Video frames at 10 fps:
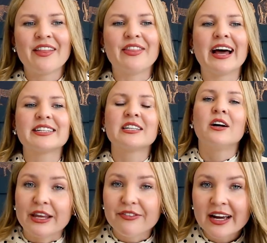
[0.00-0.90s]
that
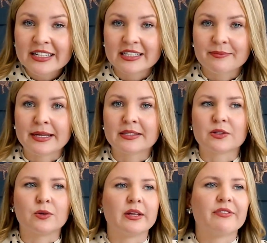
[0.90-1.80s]
if I did med school,